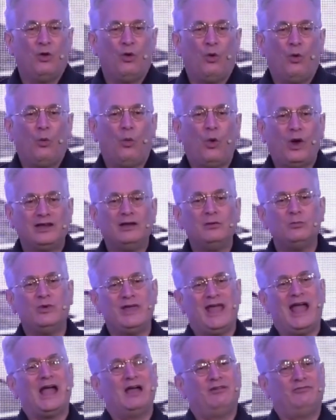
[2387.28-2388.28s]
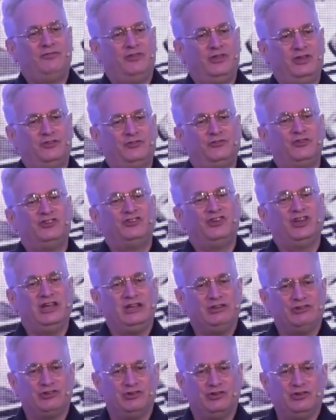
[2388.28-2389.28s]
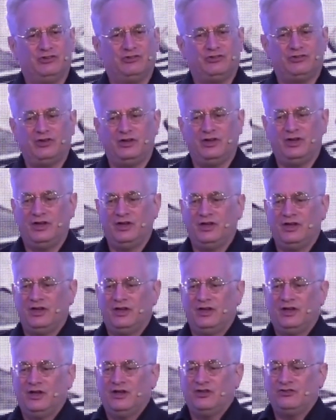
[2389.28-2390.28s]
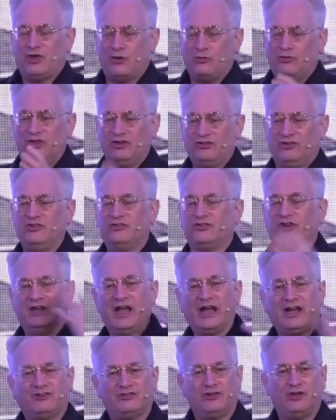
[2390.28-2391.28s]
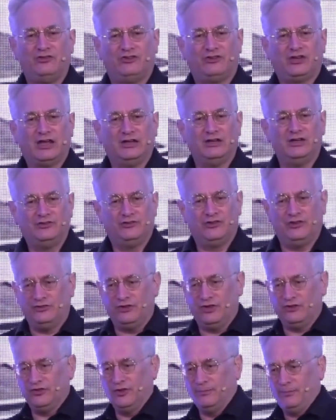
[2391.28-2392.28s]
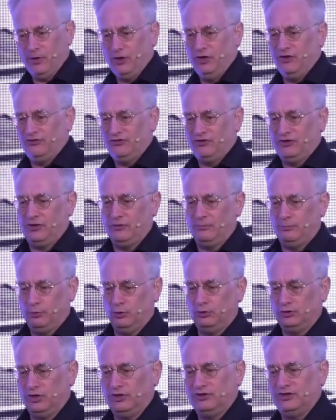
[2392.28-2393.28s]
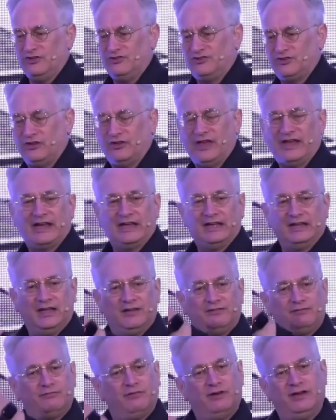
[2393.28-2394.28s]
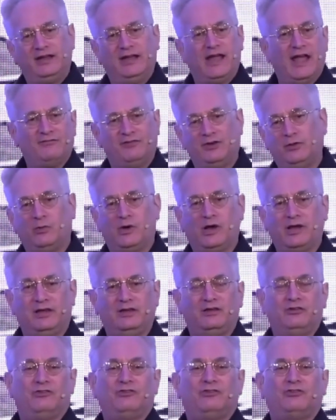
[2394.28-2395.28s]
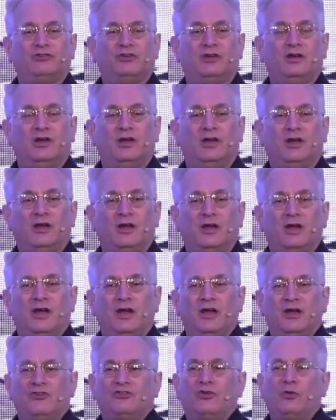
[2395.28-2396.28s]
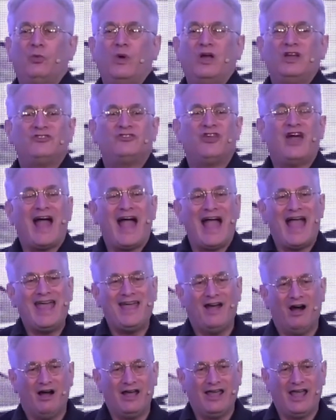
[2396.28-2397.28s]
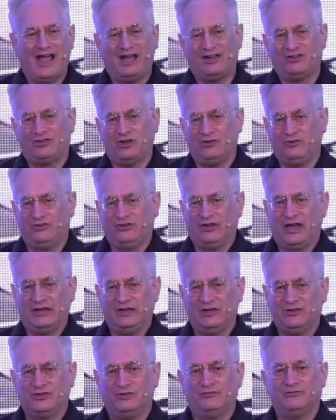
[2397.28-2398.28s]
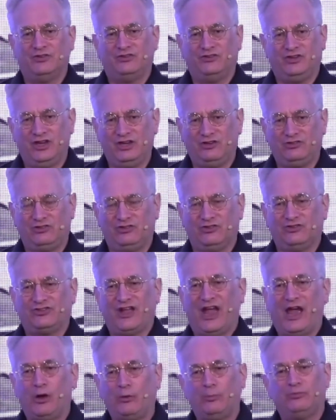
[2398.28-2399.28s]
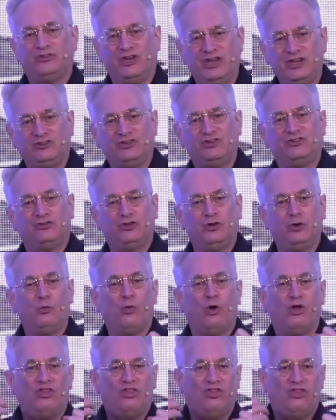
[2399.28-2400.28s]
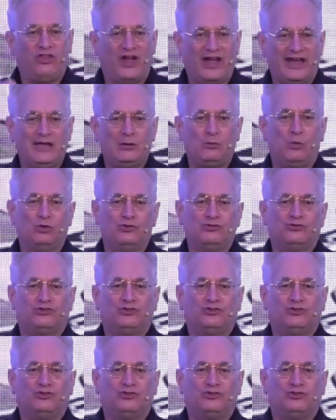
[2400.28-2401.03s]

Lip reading: Why don't we have this for teachers? So this is an exoskeleton that the person can put on, and so they can lift really heavy weights. So where's the AI exoskeleton for teachers to help teachers do what they want to